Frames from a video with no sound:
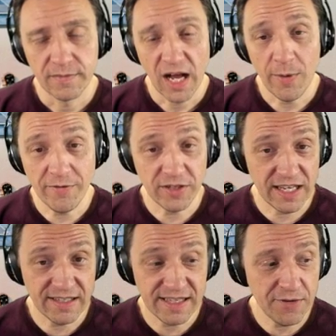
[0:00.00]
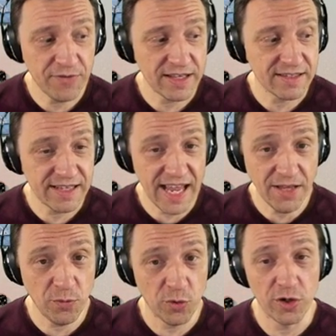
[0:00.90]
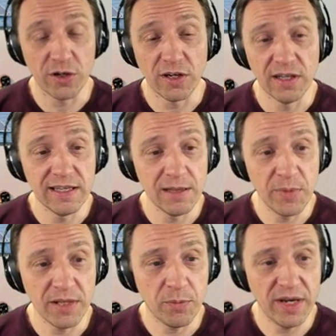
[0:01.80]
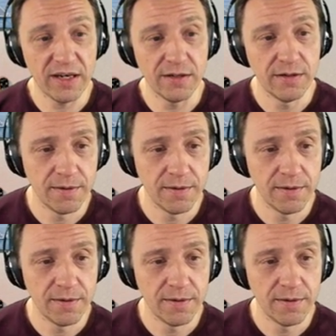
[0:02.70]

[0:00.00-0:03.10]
However, this defense did work a little bit better.